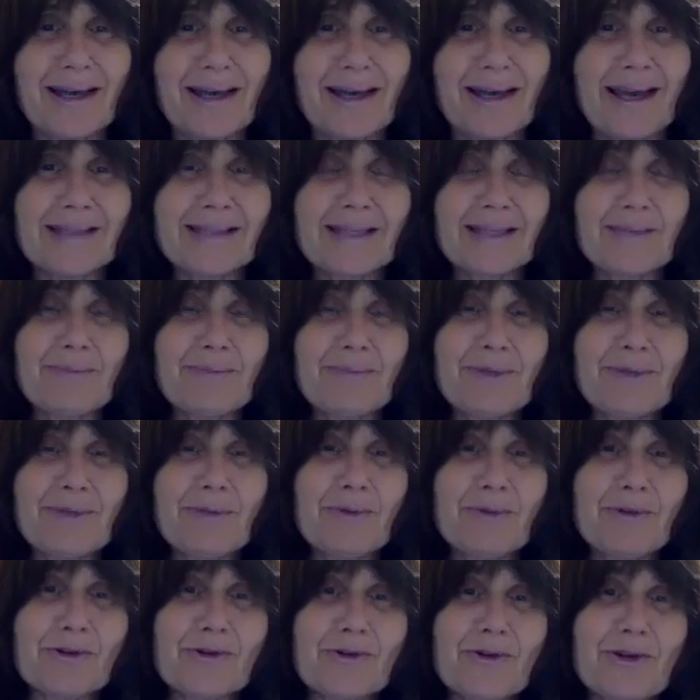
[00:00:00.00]
And some people
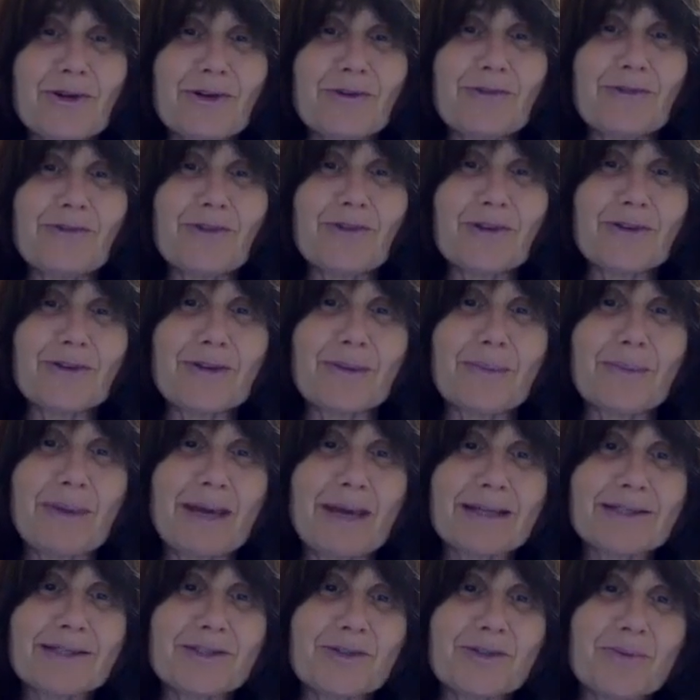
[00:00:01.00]
you're going to feel that
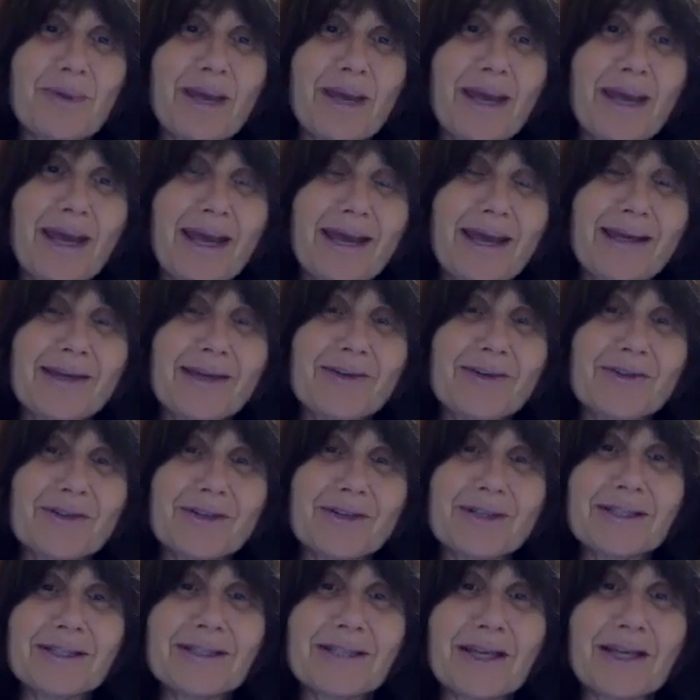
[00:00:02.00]
passed away, and you're
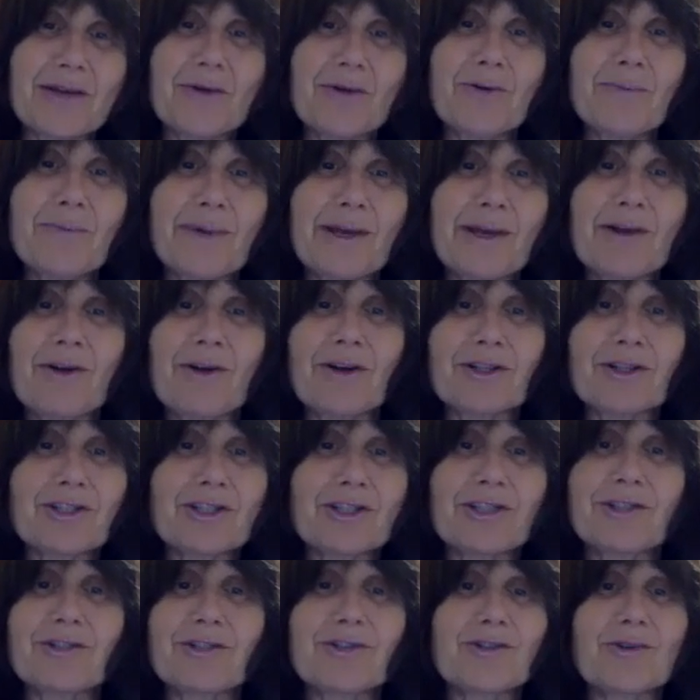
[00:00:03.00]
going to say, oh my gosh,
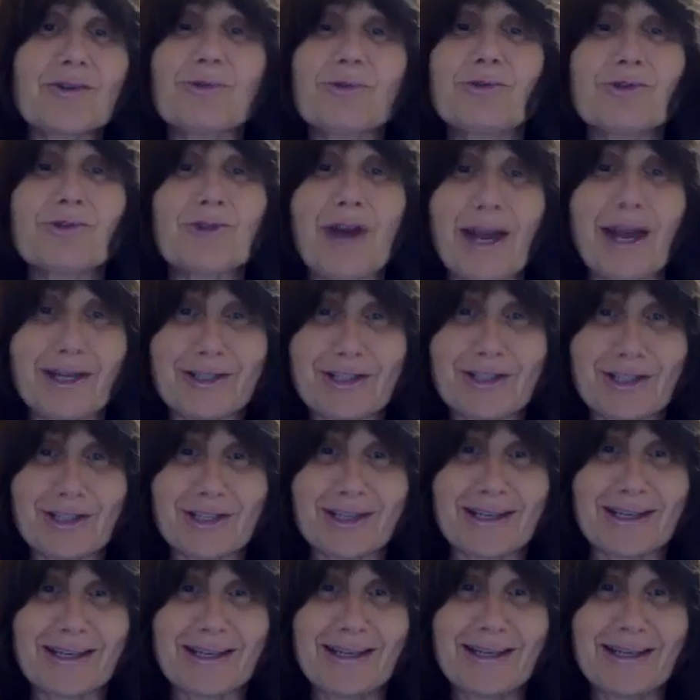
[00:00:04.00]
it's so tragic,
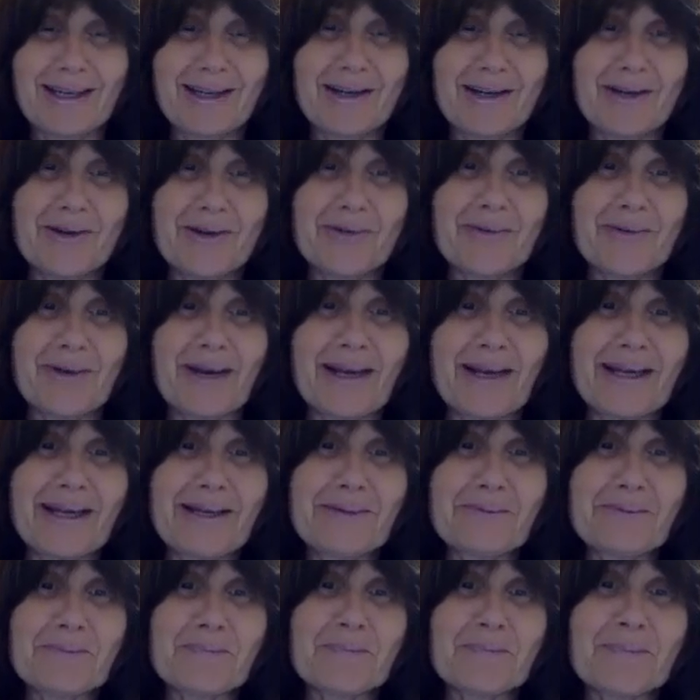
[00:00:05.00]

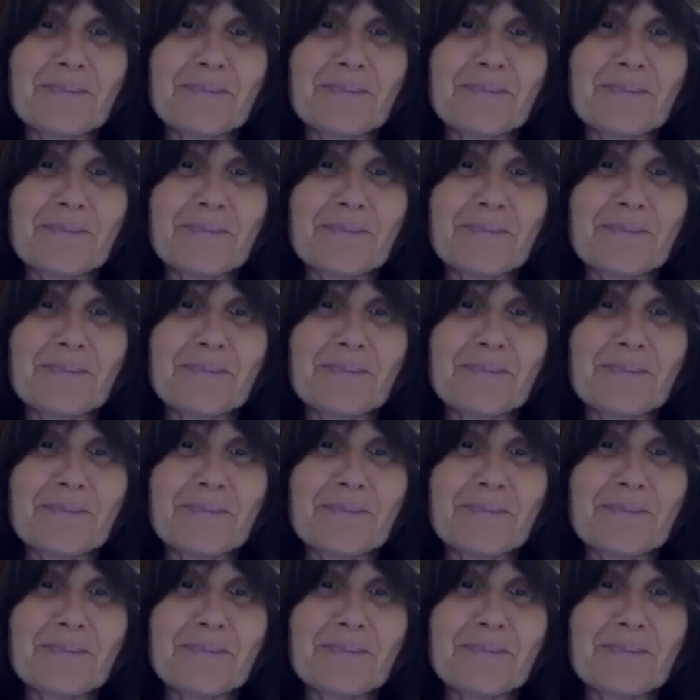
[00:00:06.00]
right?